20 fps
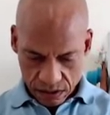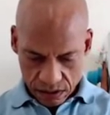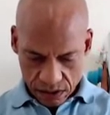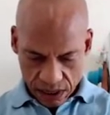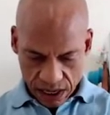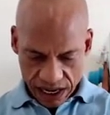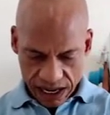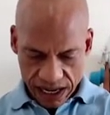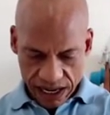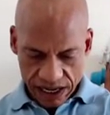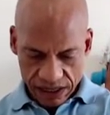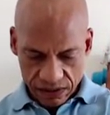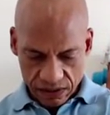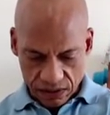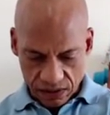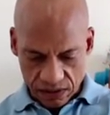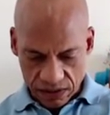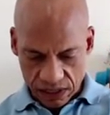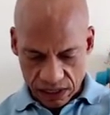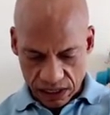I hate
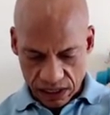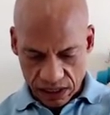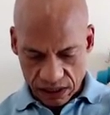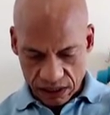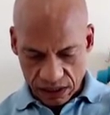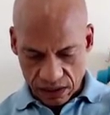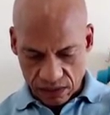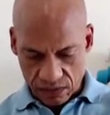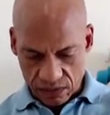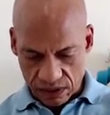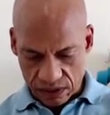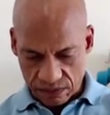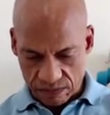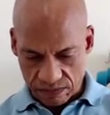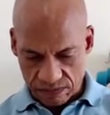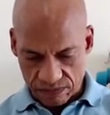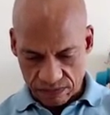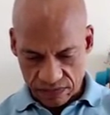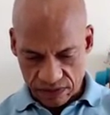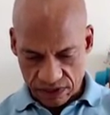those. I hate that when it
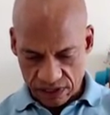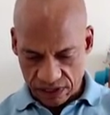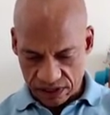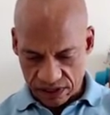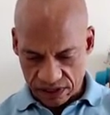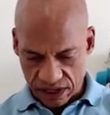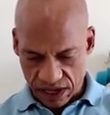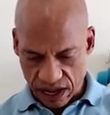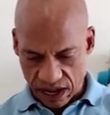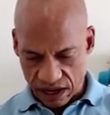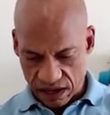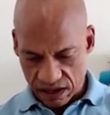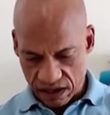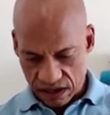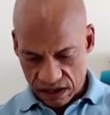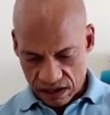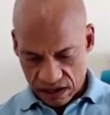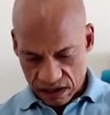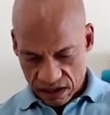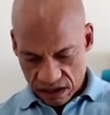does that.
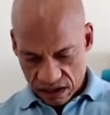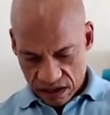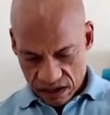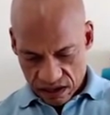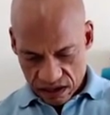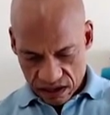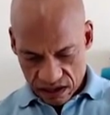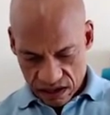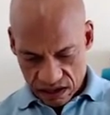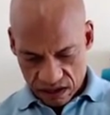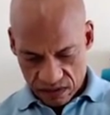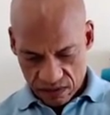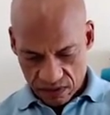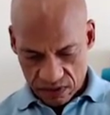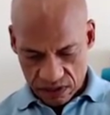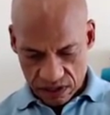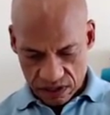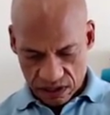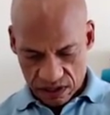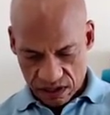When
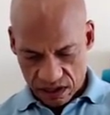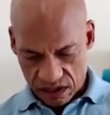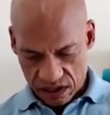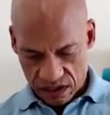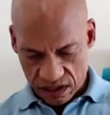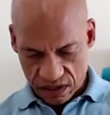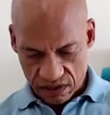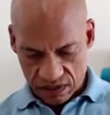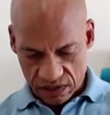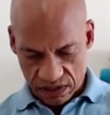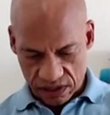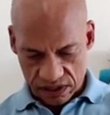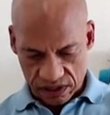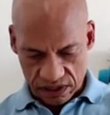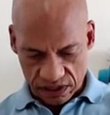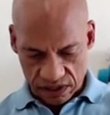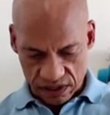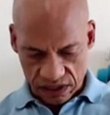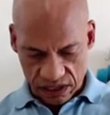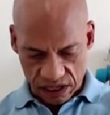it, you know, it doesn't
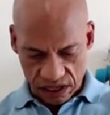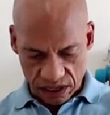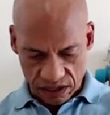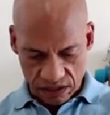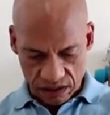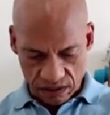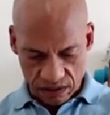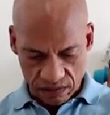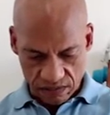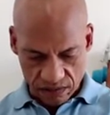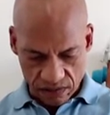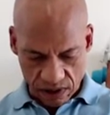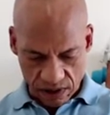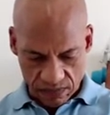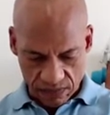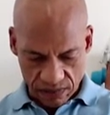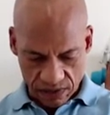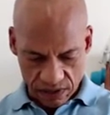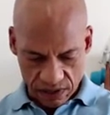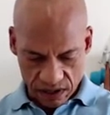tear
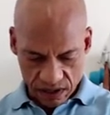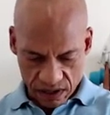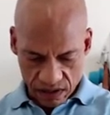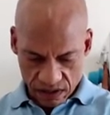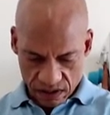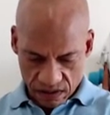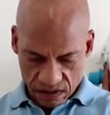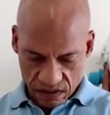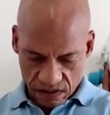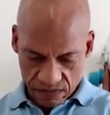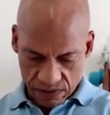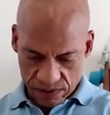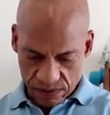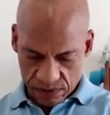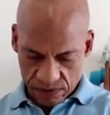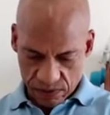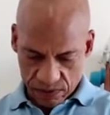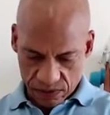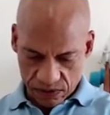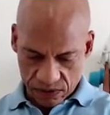properly. Or maybe I'm
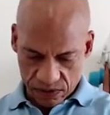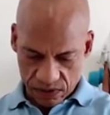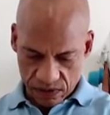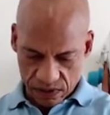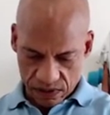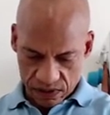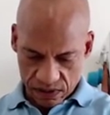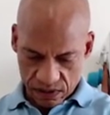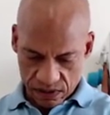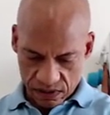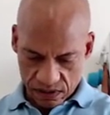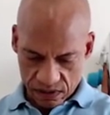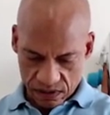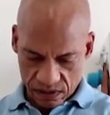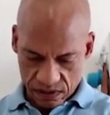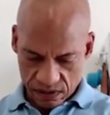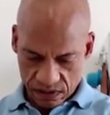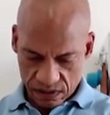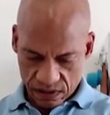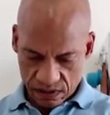supposed to do this.
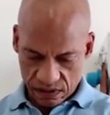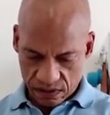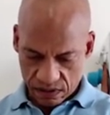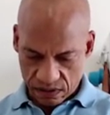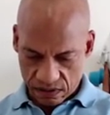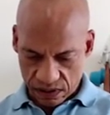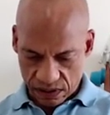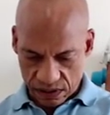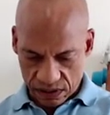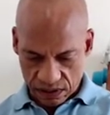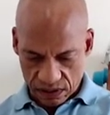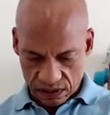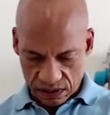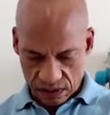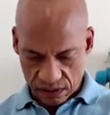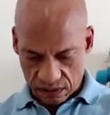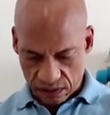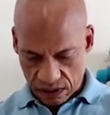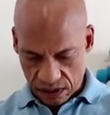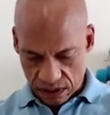No, that doesn't
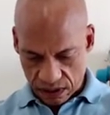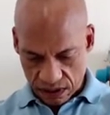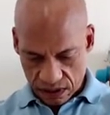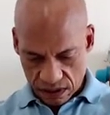look right.